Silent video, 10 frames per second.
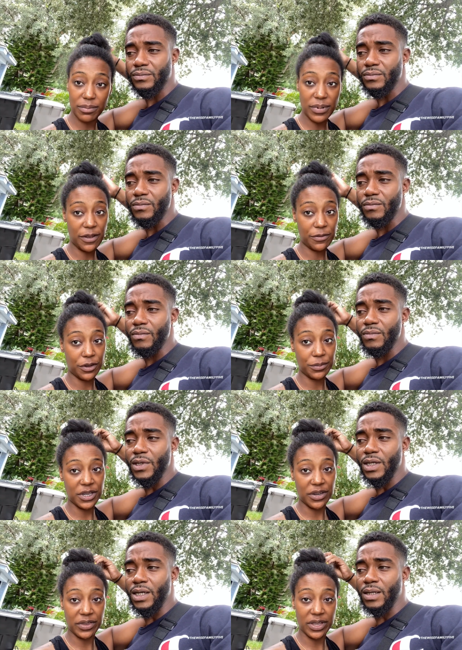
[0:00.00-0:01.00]

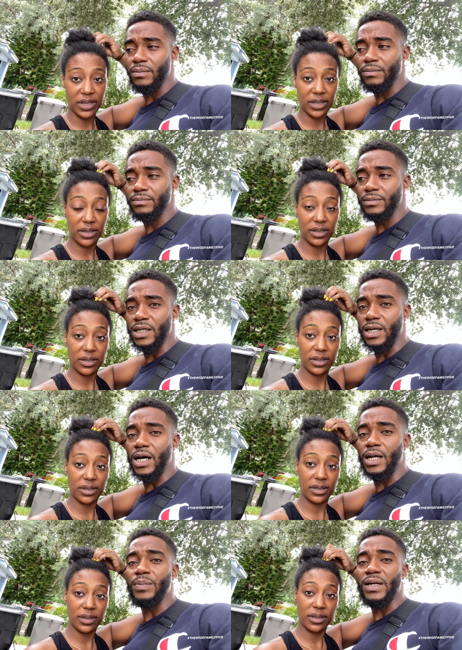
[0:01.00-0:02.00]
Speaker 1: platforms um
Speaker 2: on
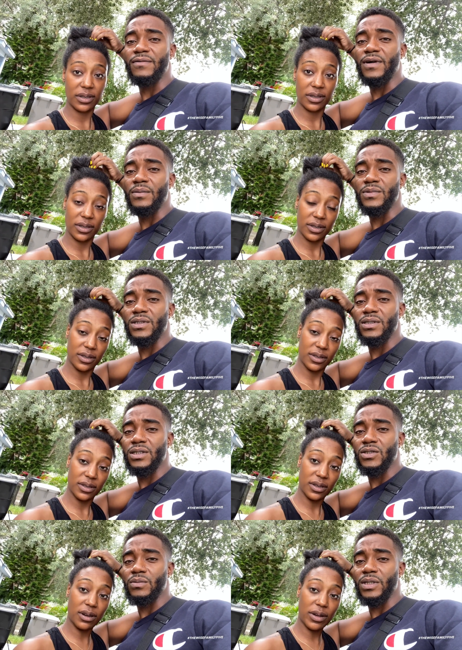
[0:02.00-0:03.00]
all platforms
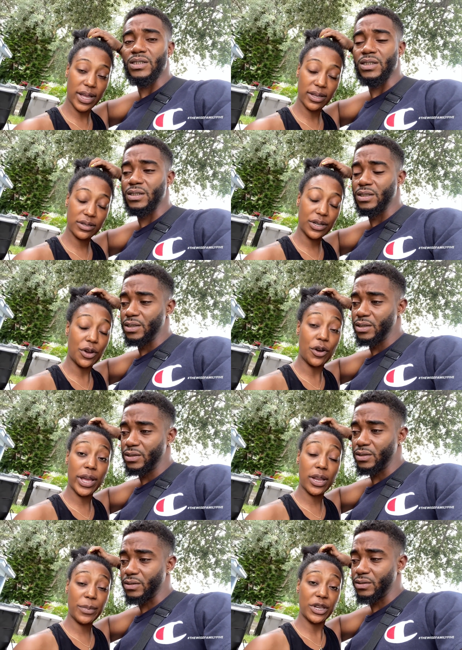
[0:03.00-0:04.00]
okay so
Speaker 1: go
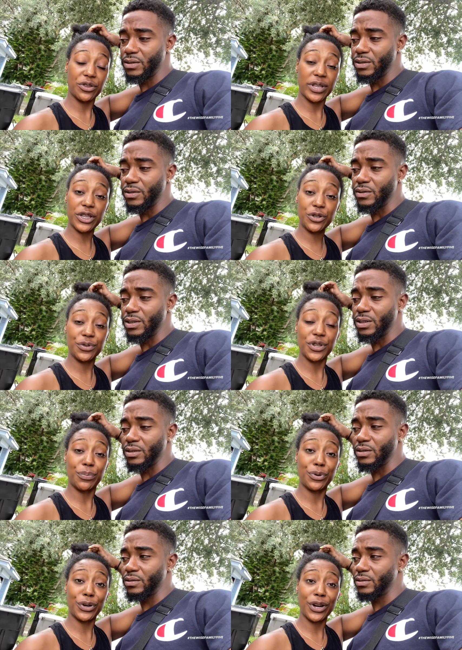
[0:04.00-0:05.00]
ahead so, and make sure that you
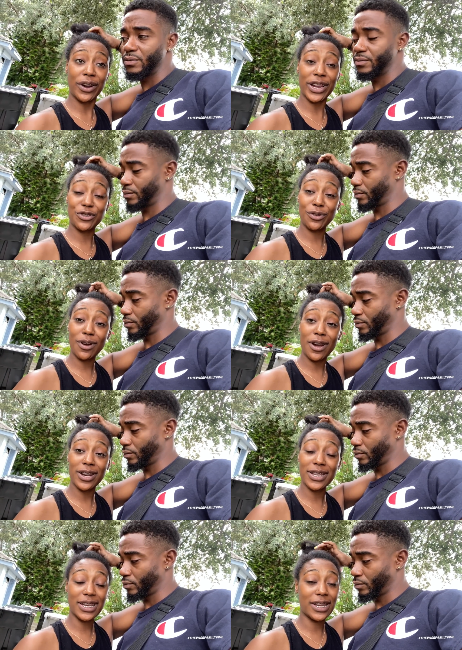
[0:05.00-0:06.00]
support our intro
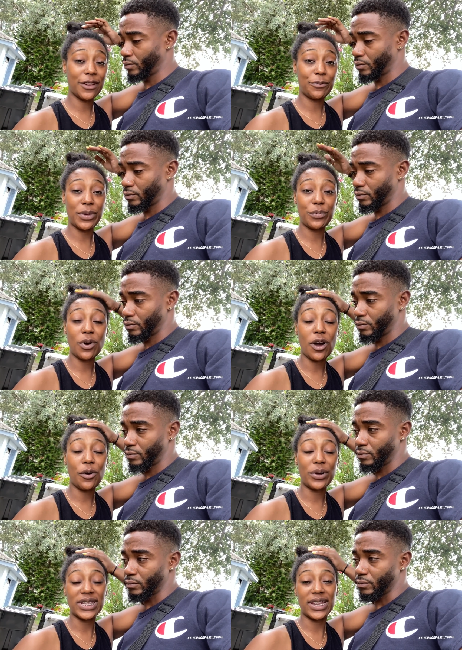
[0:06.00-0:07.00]
artists enough people
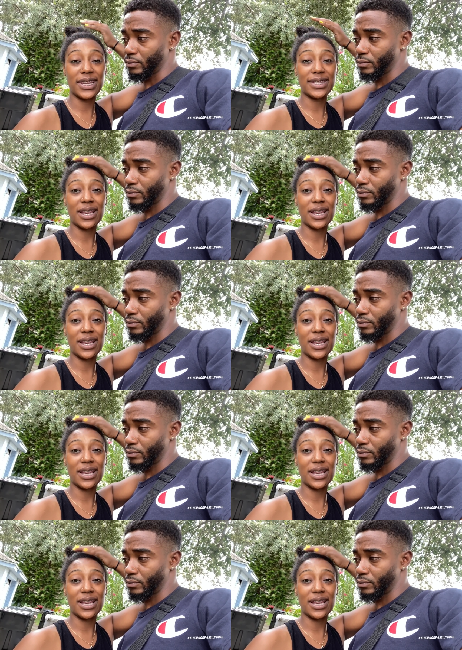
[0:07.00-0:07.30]
always hitting us